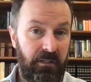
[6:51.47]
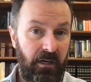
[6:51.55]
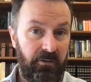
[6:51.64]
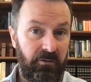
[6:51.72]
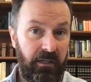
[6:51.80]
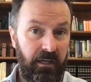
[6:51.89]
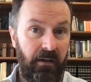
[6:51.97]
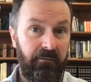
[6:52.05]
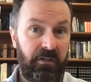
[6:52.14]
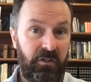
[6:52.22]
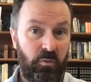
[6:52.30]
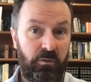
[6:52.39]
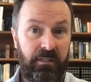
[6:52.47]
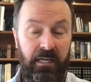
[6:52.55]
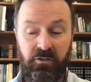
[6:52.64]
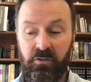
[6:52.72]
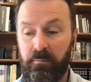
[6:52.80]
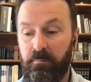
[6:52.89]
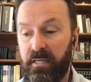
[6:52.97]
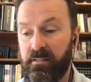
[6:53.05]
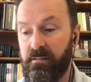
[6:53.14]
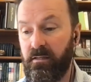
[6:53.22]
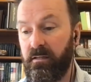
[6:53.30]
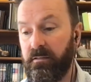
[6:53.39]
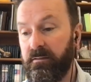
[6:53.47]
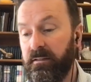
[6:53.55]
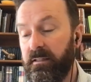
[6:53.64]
Doctrine and Covenants was actually based on.